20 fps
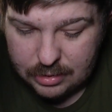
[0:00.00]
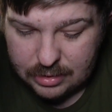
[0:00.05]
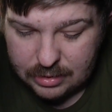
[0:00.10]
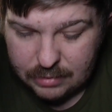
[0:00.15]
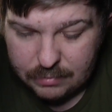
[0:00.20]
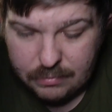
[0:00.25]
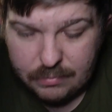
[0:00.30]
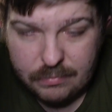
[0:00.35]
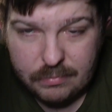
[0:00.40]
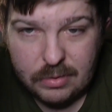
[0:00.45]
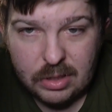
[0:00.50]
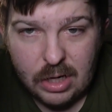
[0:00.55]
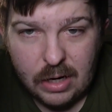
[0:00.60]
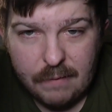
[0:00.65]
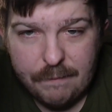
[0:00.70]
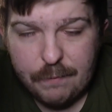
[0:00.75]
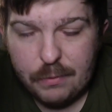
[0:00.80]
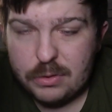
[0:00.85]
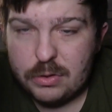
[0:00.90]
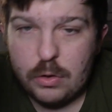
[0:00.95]
some
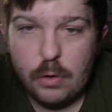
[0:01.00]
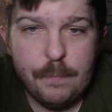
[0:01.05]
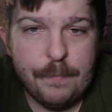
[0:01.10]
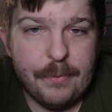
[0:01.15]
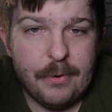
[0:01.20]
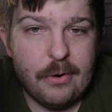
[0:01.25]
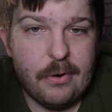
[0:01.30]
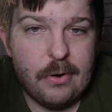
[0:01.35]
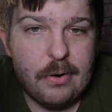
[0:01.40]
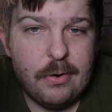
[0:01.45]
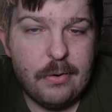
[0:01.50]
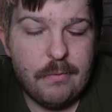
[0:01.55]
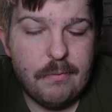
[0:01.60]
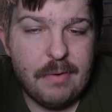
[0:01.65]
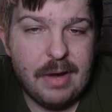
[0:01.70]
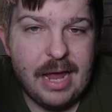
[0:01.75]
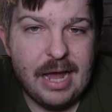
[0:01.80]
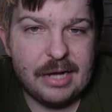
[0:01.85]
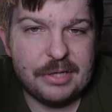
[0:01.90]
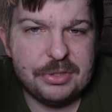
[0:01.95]
conference opener
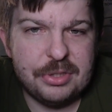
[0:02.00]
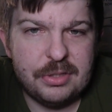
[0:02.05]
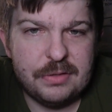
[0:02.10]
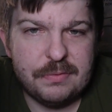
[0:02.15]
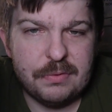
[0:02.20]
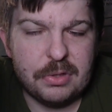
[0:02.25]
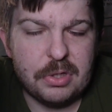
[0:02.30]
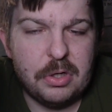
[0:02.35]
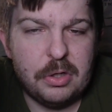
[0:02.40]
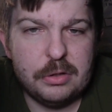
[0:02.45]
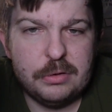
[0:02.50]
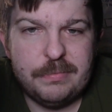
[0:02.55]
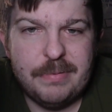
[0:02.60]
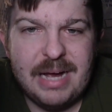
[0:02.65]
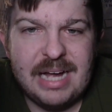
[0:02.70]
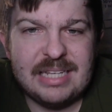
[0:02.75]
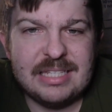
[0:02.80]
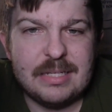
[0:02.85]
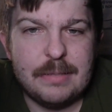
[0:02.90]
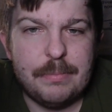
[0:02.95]
reactions for college
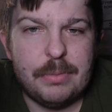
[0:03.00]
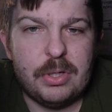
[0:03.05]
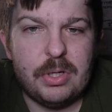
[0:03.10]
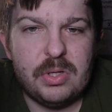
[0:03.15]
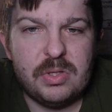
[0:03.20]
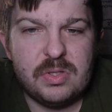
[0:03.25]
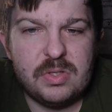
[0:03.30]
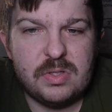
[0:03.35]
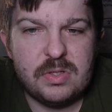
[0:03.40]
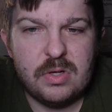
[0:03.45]
basketball.